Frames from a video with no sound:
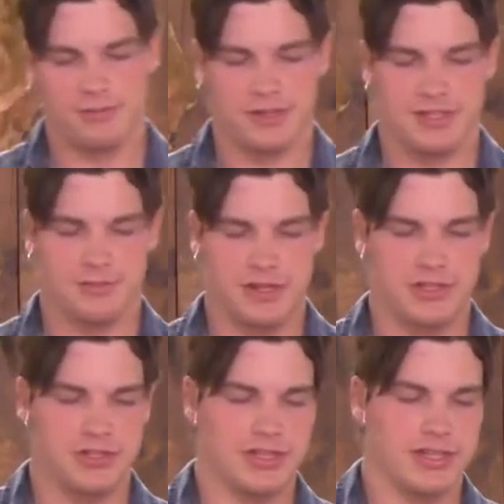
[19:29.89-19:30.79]
but
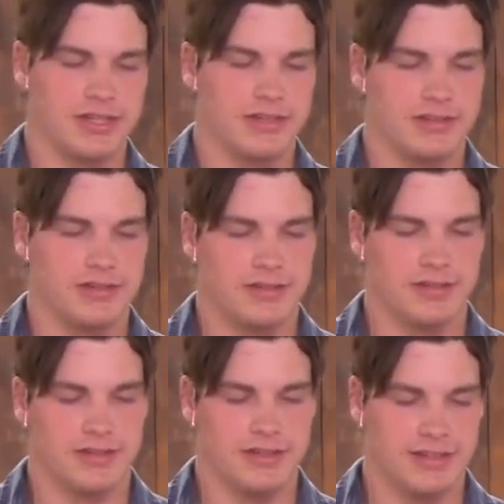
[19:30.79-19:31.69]
especially
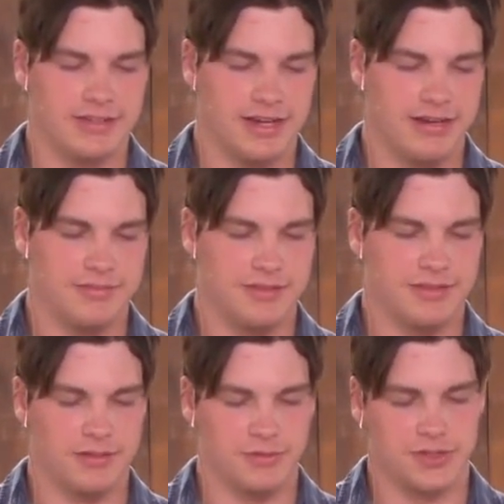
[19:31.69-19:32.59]
in the times
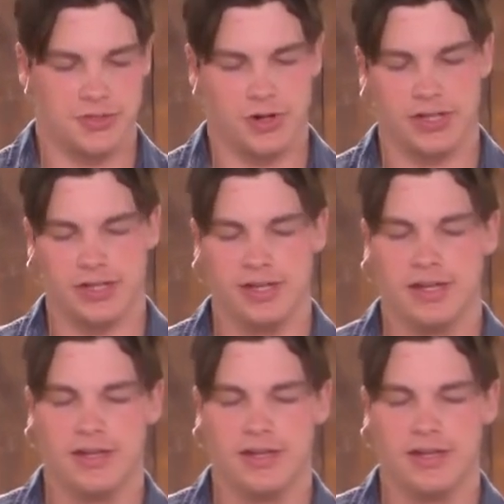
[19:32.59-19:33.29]
that we're struggling,